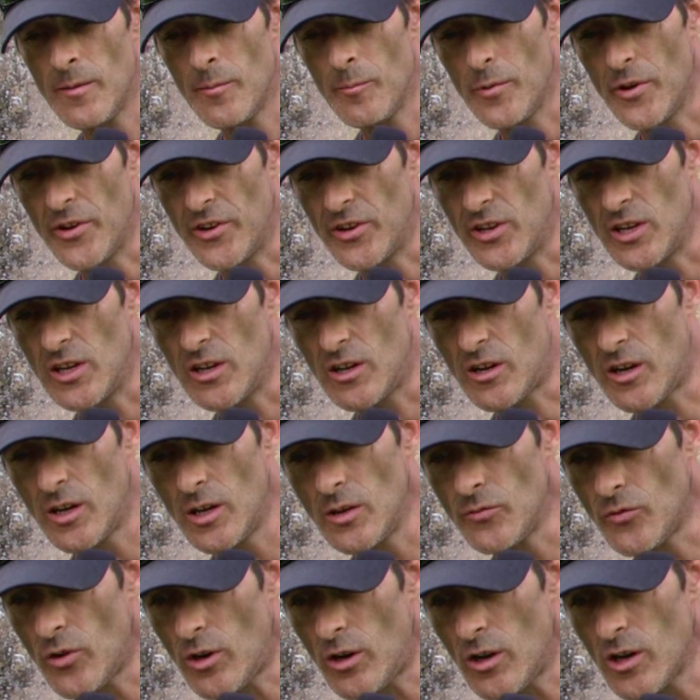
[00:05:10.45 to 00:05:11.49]
But the kind
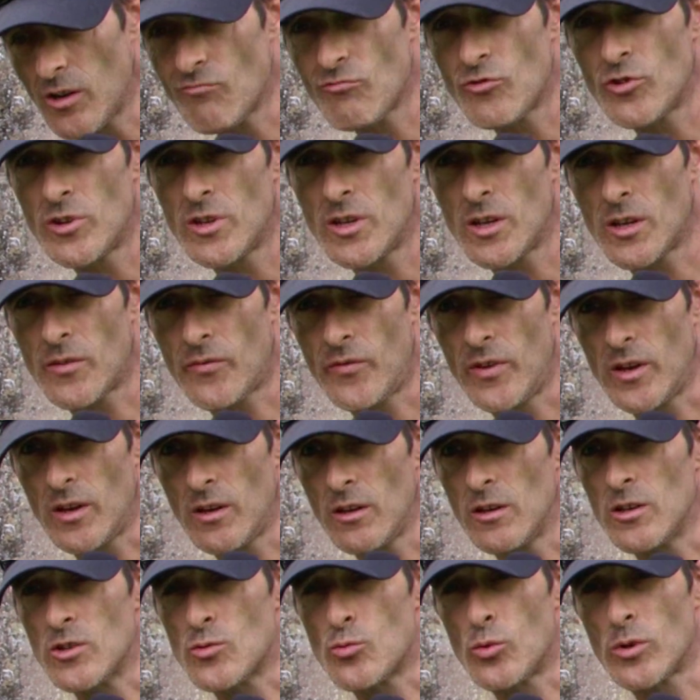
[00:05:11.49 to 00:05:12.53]
of ironic thing
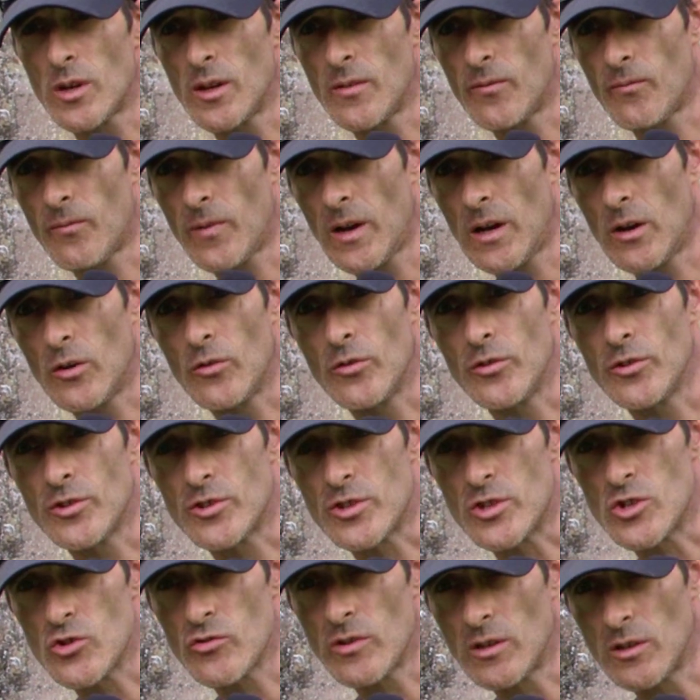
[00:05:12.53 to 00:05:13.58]
is, what I found
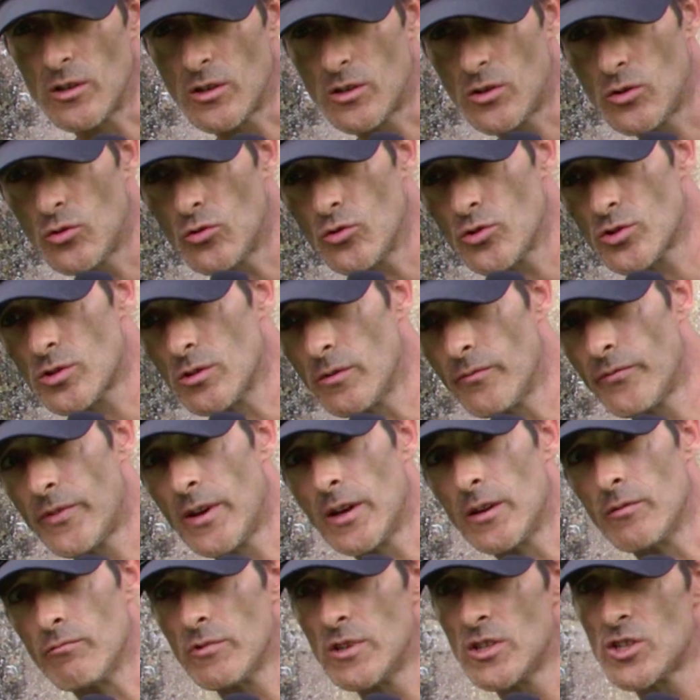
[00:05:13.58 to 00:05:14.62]
during the course of
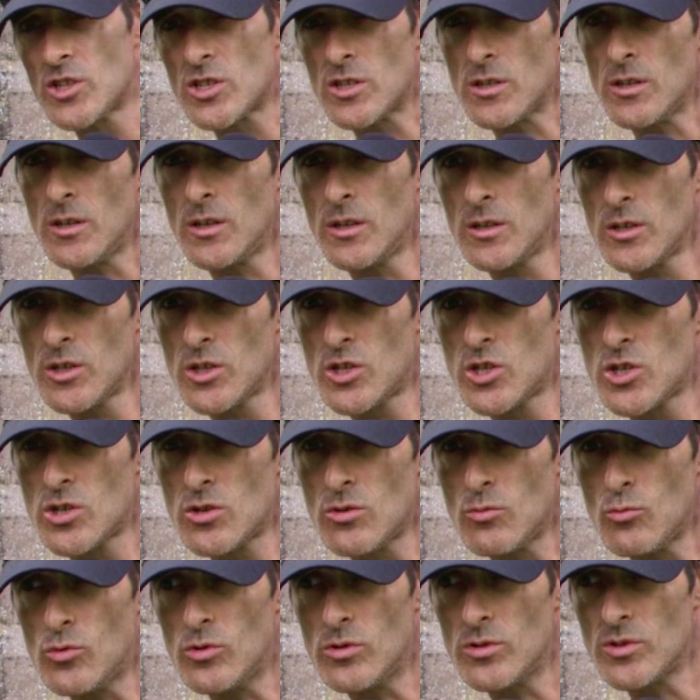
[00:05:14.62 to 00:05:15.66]
that research
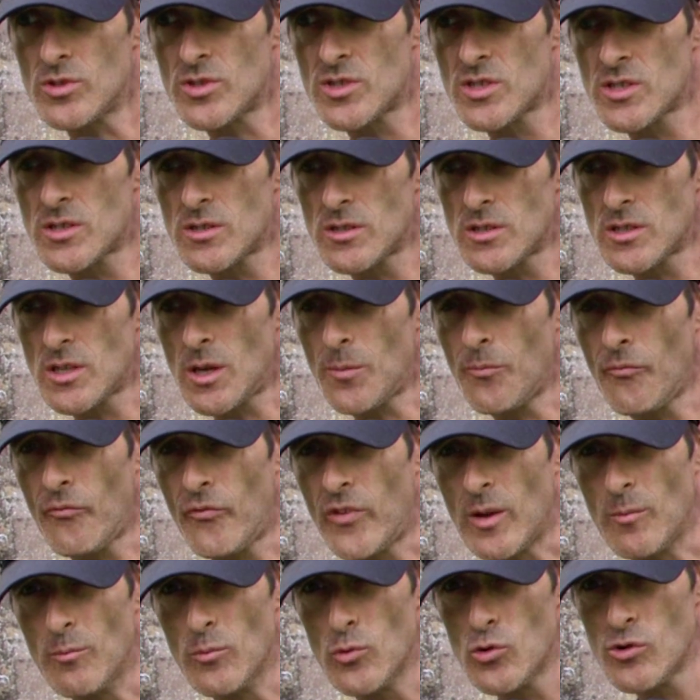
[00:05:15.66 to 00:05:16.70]
was
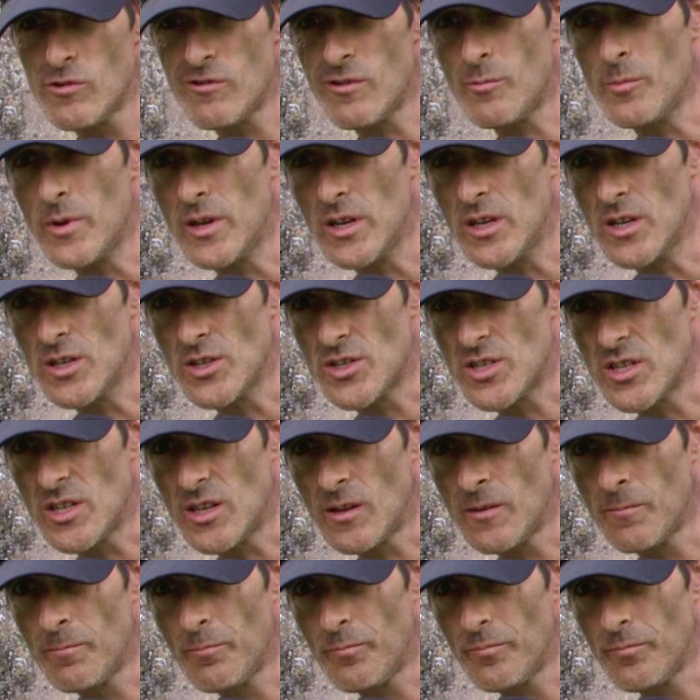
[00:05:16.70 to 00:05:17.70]
something more amazing.